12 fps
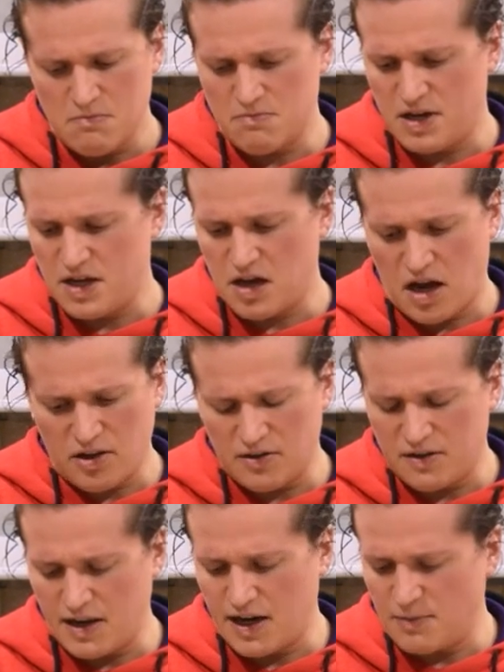But other
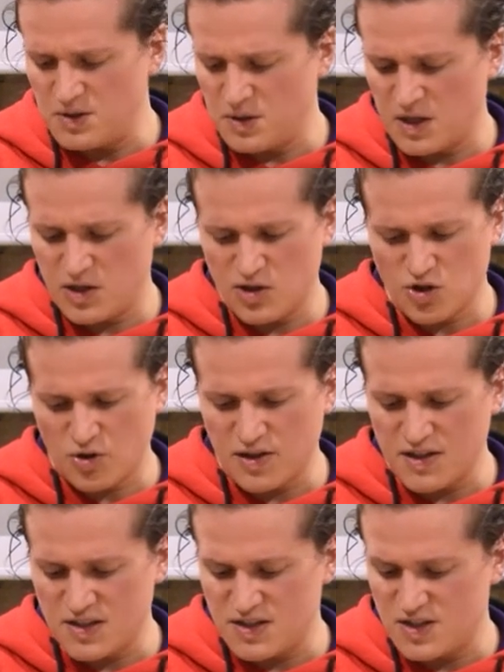than that, I'm still gonna enjoy
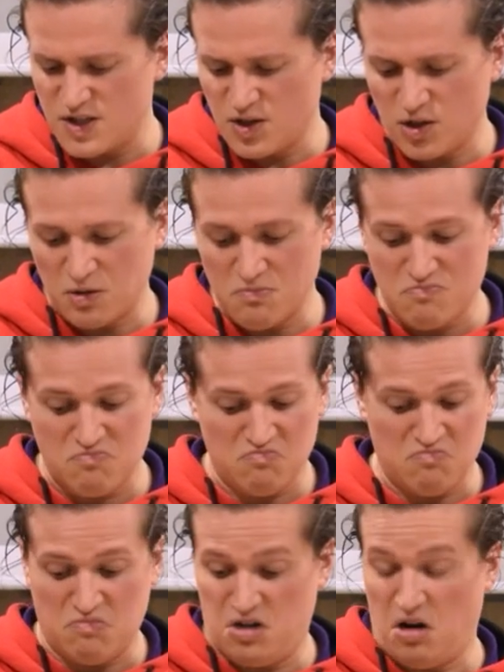this and still,
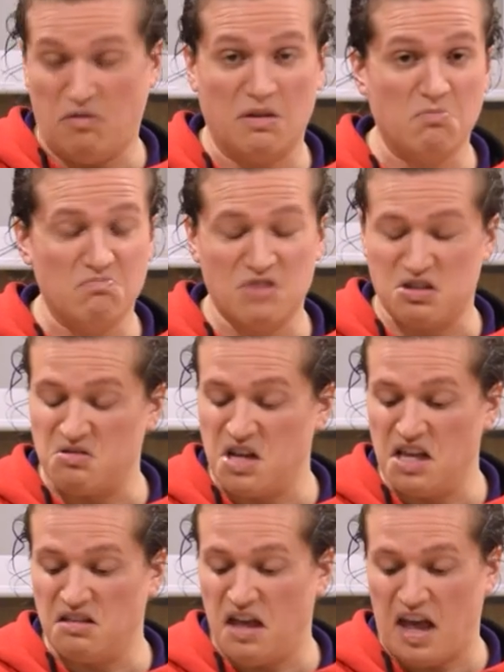you know, just
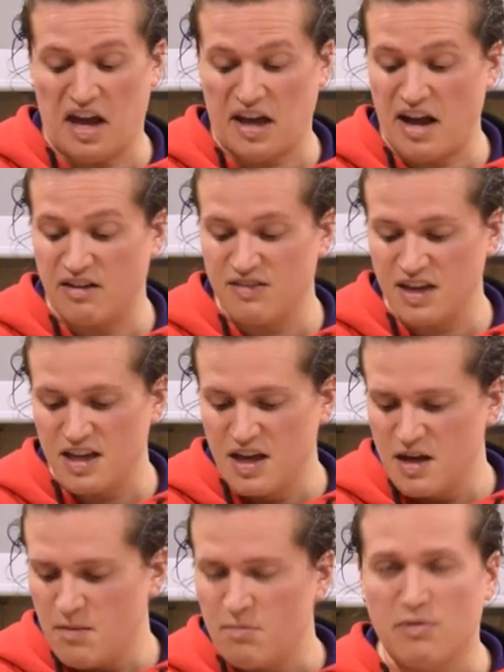eat the heck out of it.
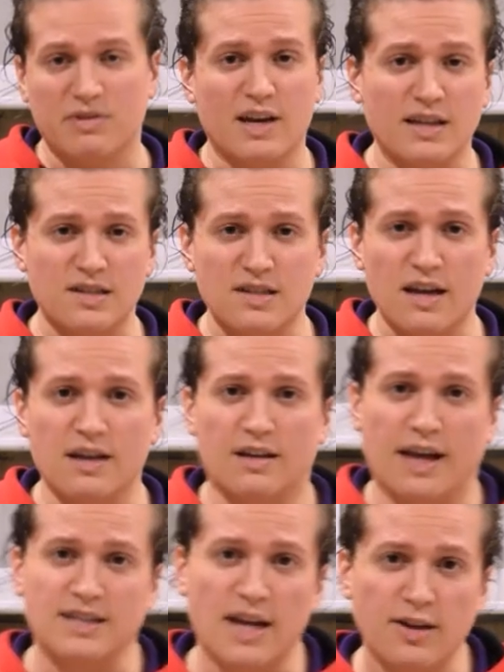But with that said,
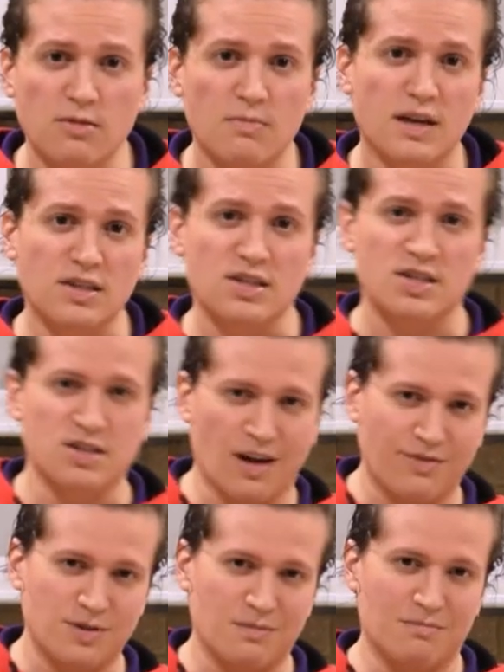that's how you make
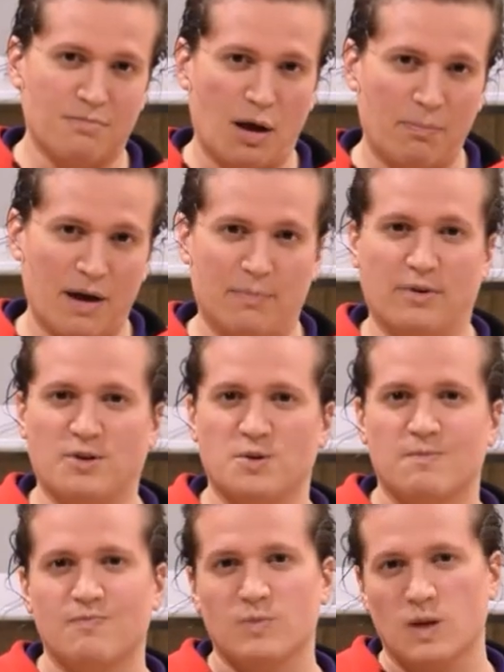stuffed bell
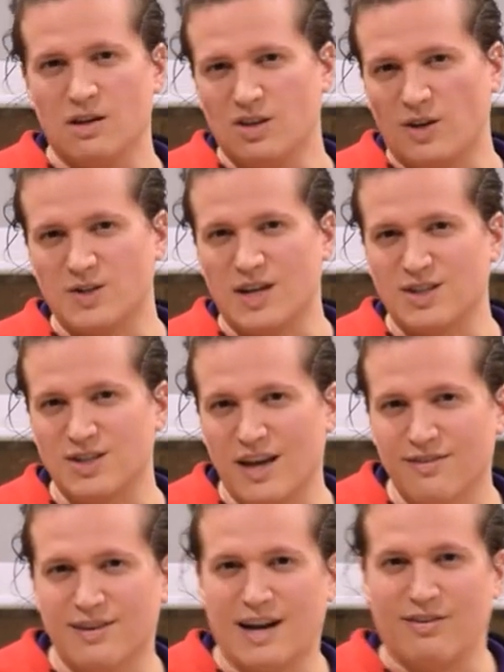peppers. Y'all stay
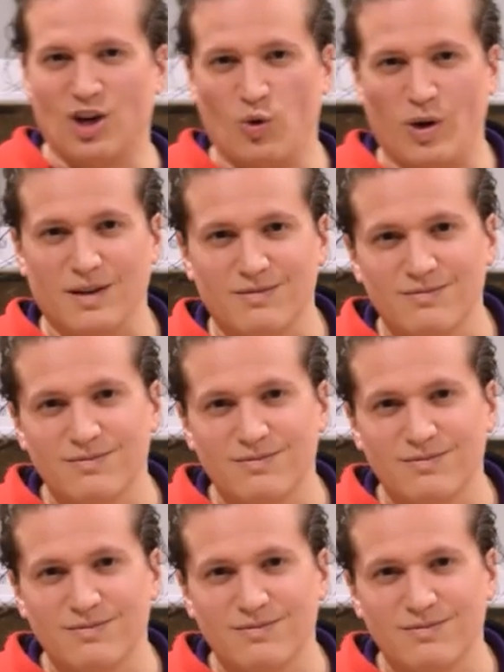safe and have a good one.